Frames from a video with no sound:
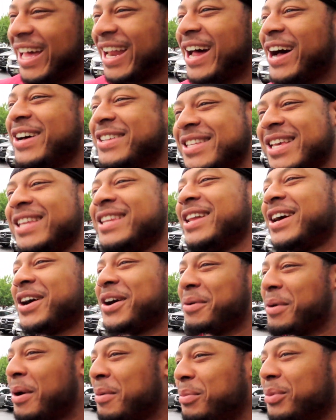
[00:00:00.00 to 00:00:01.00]
I was like,
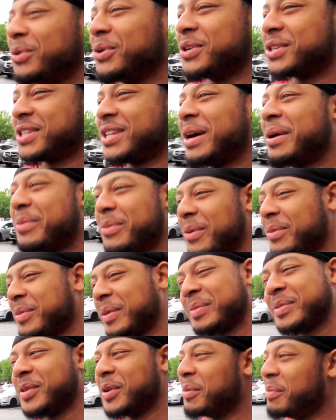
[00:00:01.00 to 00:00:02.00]
no, nah, I'm bullshit. I'm, I'm
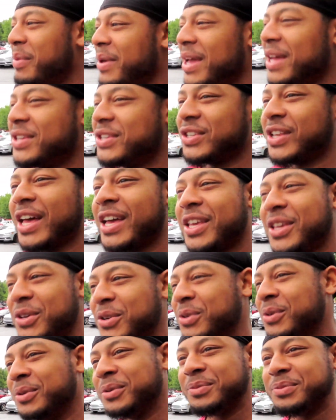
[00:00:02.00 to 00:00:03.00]
just in the bed, just like
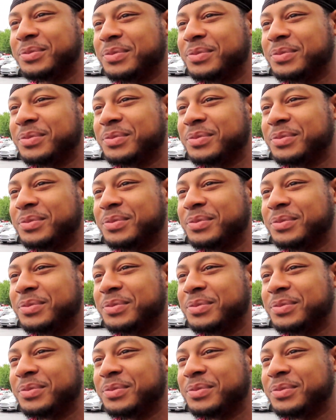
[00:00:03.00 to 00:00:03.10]
you.